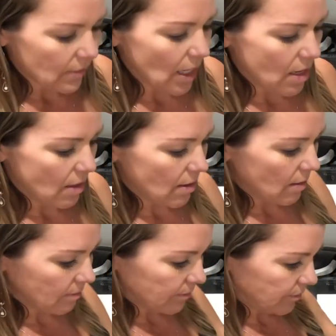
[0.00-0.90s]
anything.
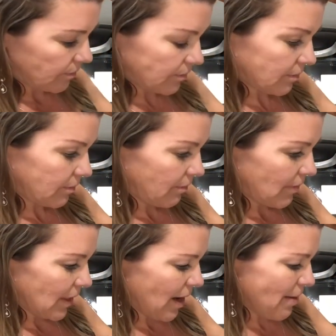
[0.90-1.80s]

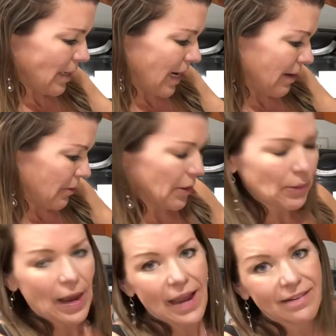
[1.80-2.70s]
I mean, I don't know.
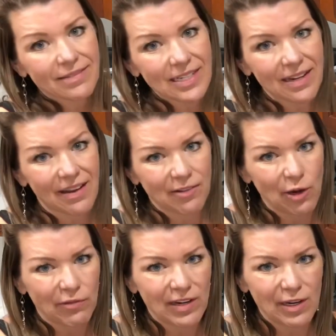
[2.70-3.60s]
I did have
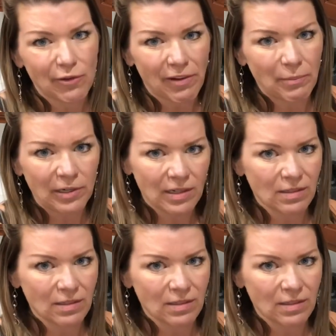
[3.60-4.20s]
COVID in November, and